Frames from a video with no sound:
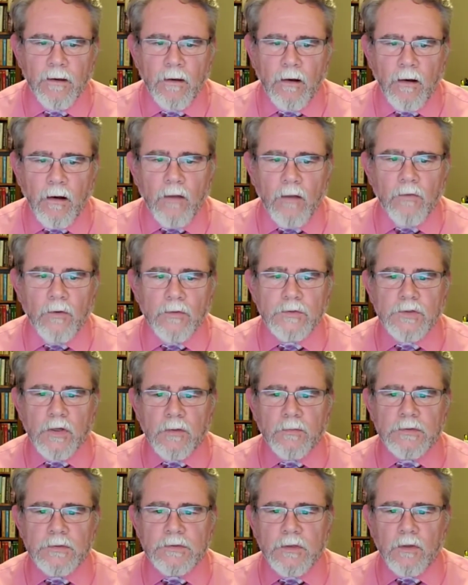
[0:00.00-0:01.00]
Although
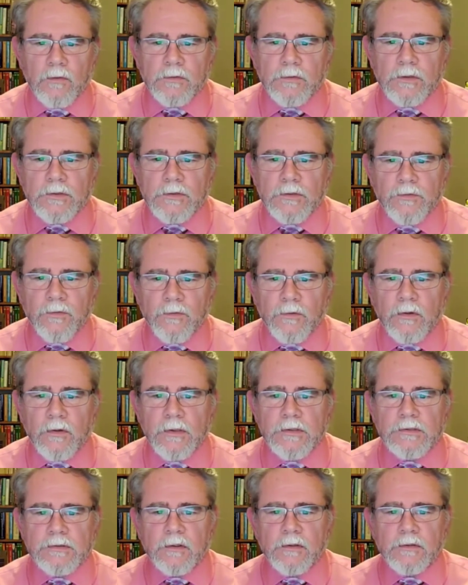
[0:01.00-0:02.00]
German soldiers
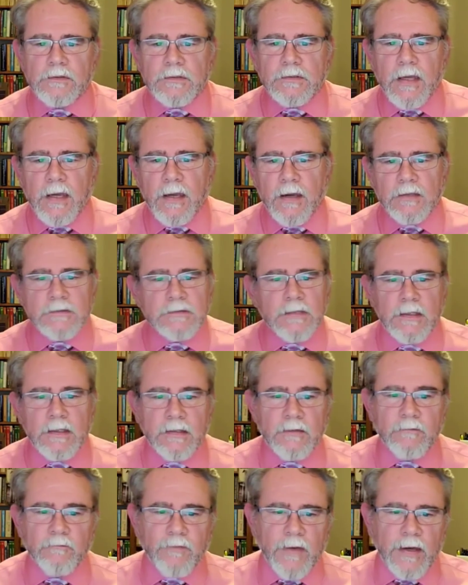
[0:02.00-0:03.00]
thoroughly searched the house, they
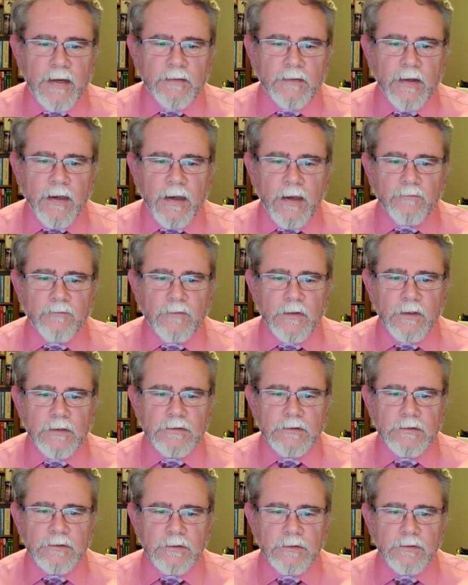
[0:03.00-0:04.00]
didn't find the
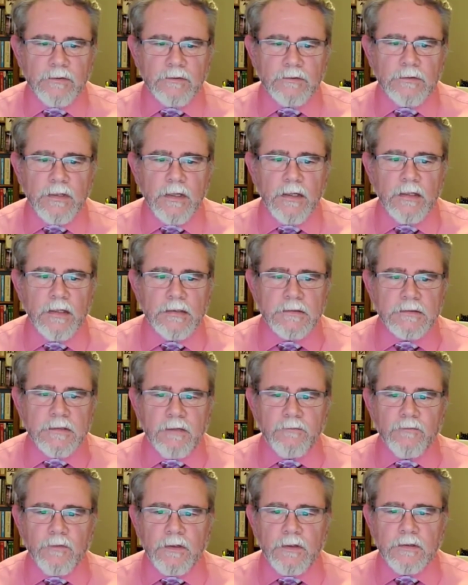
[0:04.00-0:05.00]
half-dozen Jews
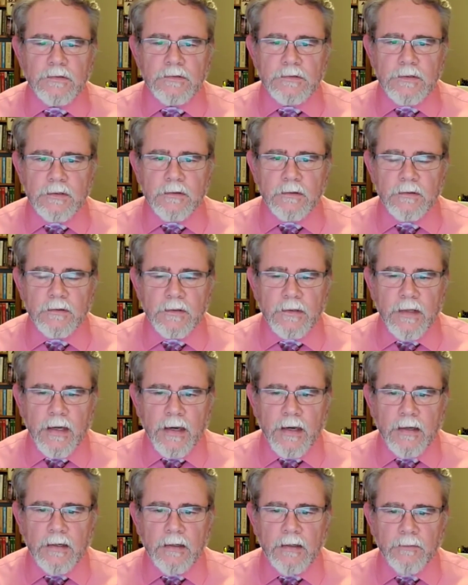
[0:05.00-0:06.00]
safely concealed in the
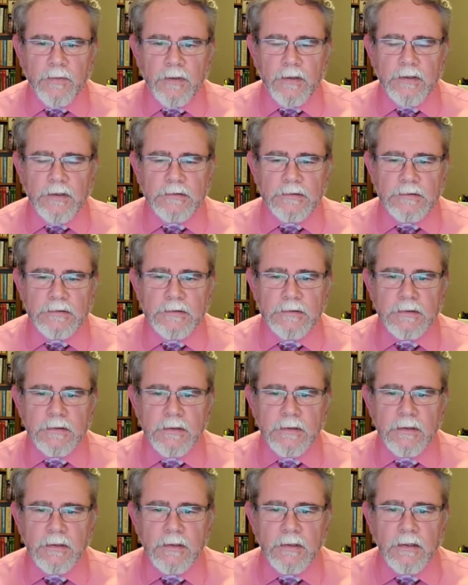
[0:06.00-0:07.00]
hiding place.
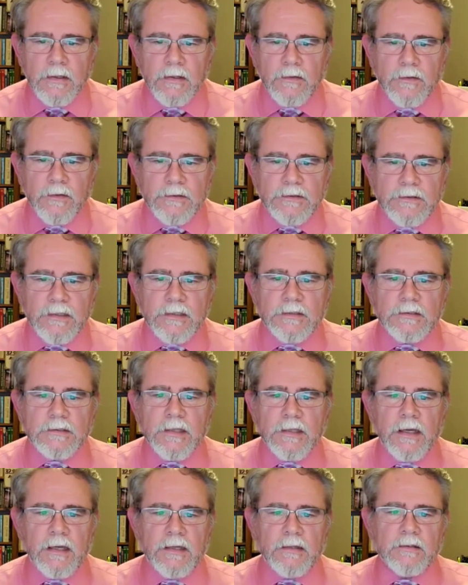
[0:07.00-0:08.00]
The 6
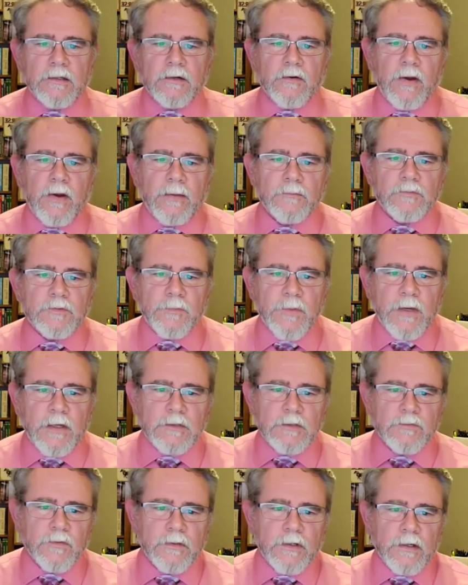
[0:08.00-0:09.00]
stayed in the cramped
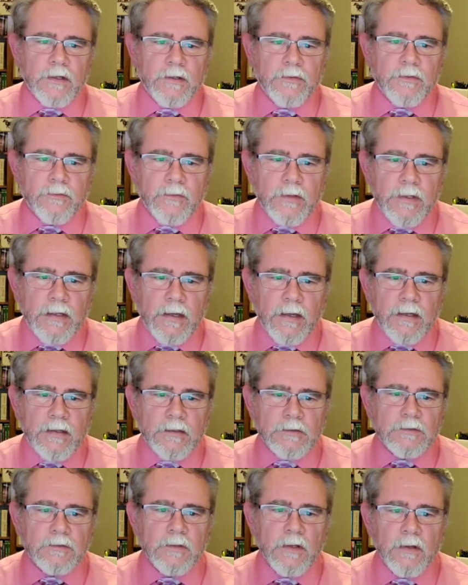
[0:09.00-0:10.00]
space for nearly 3
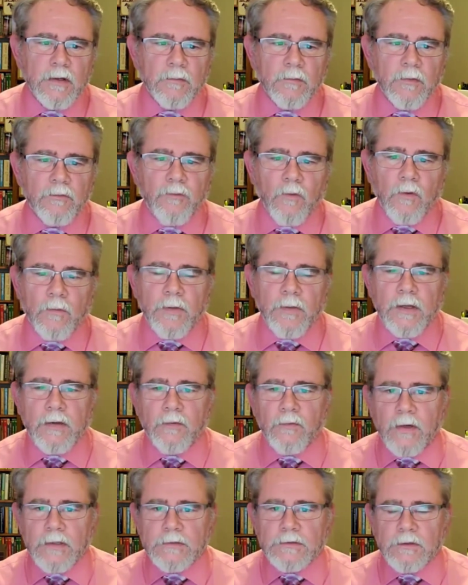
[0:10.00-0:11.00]
days before
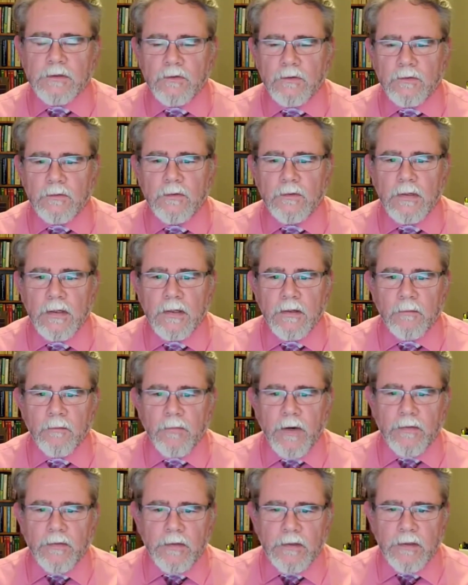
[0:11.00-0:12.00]
being rescued
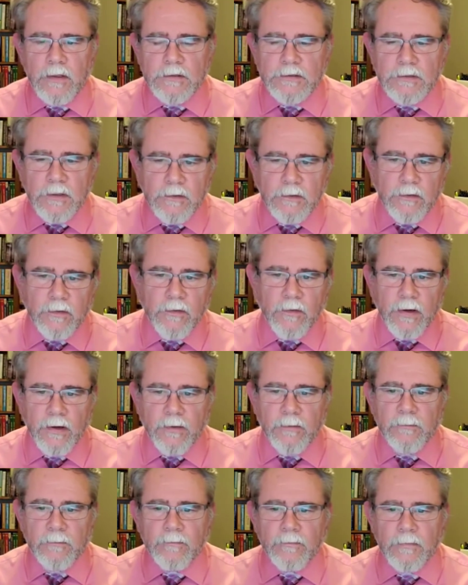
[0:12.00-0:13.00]
by the Dutch underground.